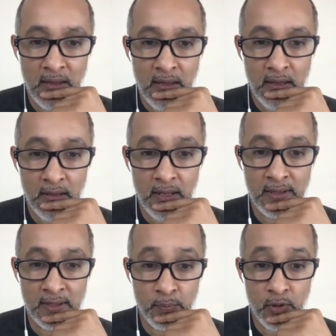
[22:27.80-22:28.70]
uh, in
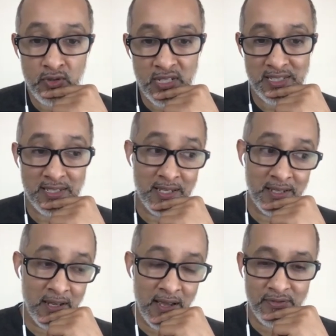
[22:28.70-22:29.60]
the process. You
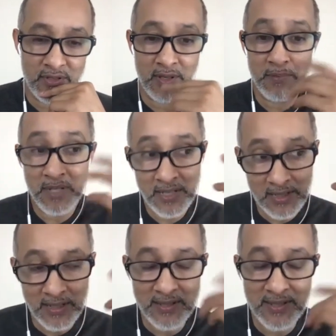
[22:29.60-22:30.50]
have to. I'm a
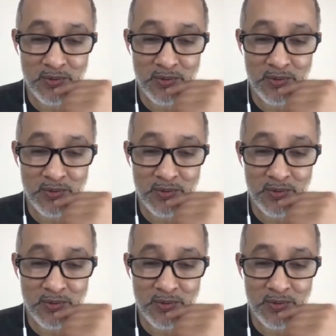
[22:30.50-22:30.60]
healer. That's